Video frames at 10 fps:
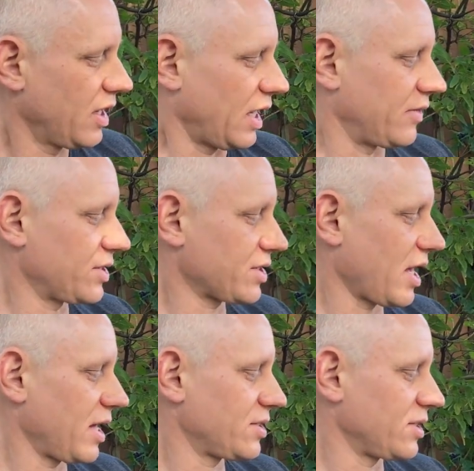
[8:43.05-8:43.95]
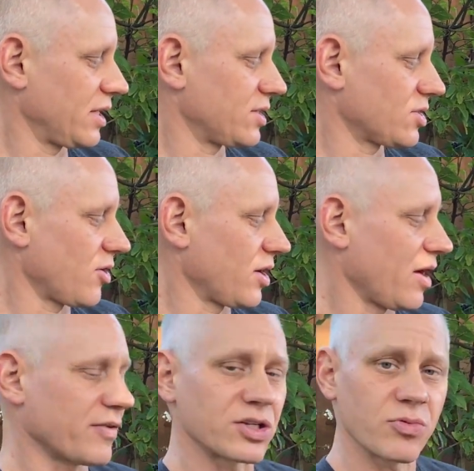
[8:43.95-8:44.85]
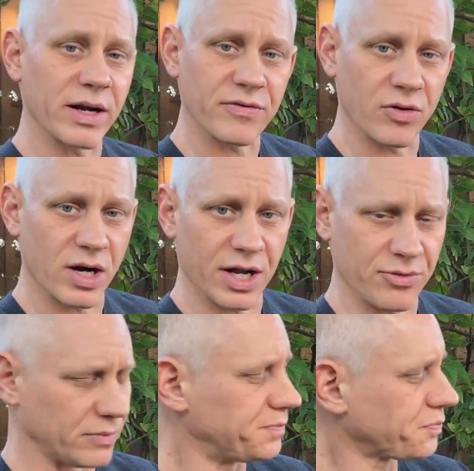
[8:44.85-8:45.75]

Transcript: In this case, it's starting off at 2400.